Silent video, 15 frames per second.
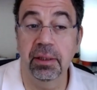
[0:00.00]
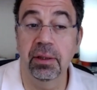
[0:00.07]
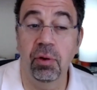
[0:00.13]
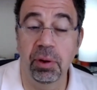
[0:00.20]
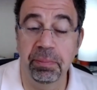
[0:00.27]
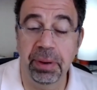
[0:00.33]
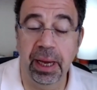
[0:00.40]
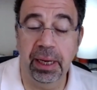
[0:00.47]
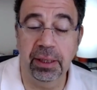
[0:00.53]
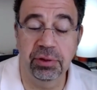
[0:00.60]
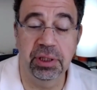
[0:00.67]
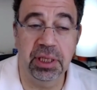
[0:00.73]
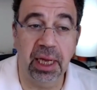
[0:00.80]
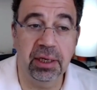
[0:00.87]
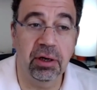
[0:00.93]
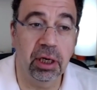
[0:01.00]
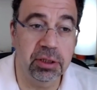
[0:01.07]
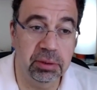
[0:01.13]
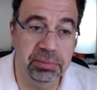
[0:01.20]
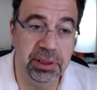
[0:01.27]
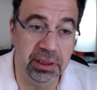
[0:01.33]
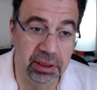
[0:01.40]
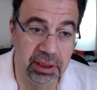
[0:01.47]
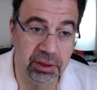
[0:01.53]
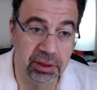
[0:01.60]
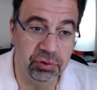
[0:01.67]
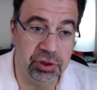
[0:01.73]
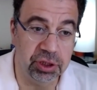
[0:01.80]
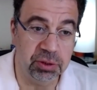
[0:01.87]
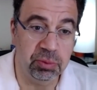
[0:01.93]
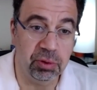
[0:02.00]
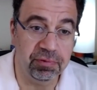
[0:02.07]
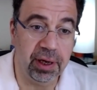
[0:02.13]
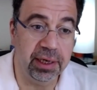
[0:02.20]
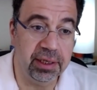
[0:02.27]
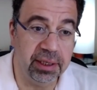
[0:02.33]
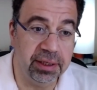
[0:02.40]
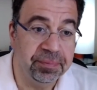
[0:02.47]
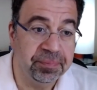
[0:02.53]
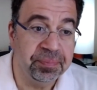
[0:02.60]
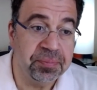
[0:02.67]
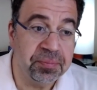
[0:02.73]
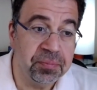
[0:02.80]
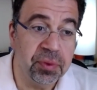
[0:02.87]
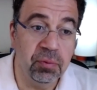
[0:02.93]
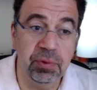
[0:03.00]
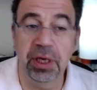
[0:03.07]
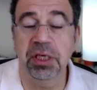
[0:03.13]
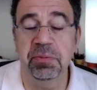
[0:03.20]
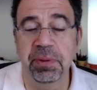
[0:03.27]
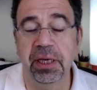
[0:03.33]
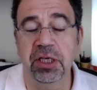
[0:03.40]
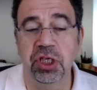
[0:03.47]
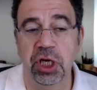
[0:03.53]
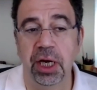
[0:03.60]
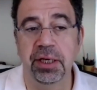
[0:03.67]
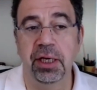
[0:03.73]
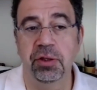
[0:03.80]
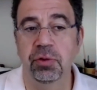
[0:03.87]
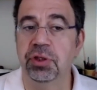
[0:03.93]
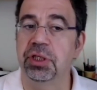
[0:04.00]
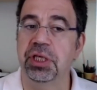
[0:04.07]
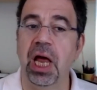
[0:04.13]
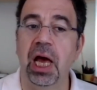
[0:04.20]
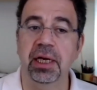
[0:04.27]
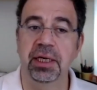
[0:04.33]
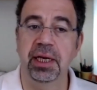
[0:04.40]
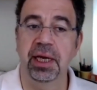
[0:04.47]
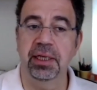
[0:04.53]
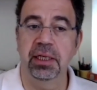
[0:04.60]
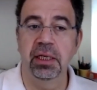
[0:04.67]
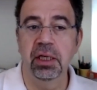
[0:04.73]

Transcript: going back to the dichotomy that you just provided, we expect China to stagnate?